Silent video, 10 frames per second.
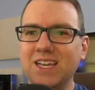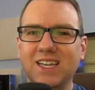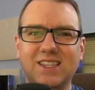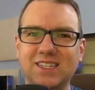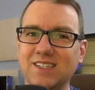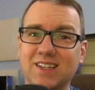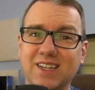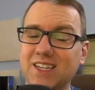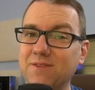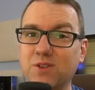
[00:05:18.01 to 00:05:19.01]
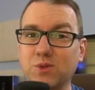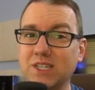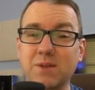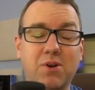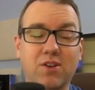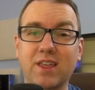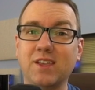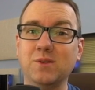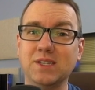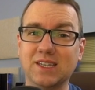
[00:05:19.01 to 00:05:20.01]
Hit the dislike if there was any part of that
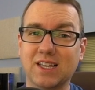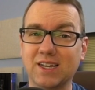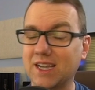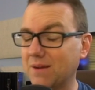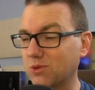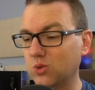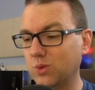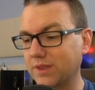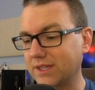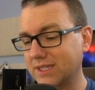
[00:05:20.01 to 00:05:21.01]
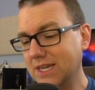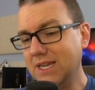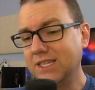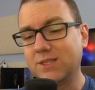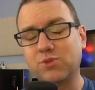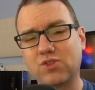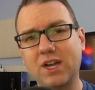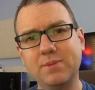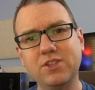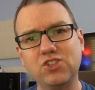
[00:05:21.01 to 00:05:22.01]
you didn't like, I'm cool with it.
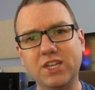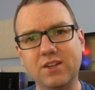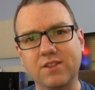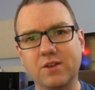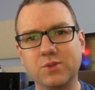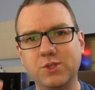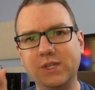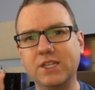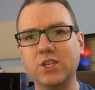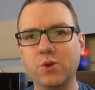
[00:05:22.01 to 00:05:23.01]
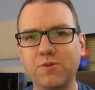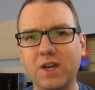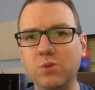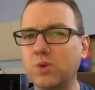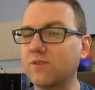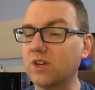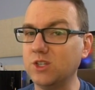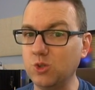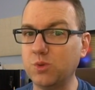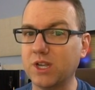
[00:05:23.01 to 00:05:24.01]
Subscribe to the channel though so you get notified whenever I
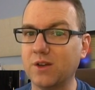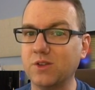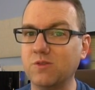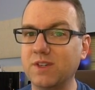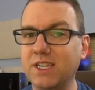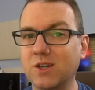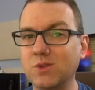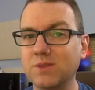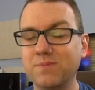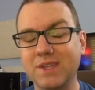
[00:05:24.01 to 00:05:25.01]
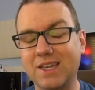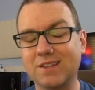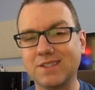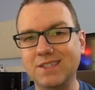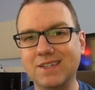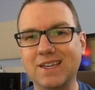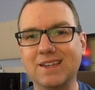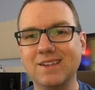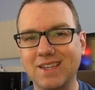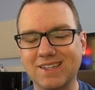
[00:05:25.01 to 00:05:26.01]
do put out new videos, and I'll see you again
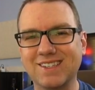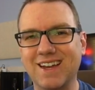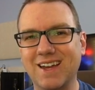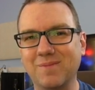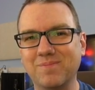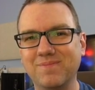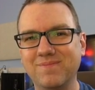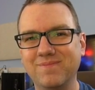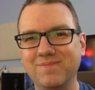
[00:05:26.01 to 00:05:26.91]
again next time.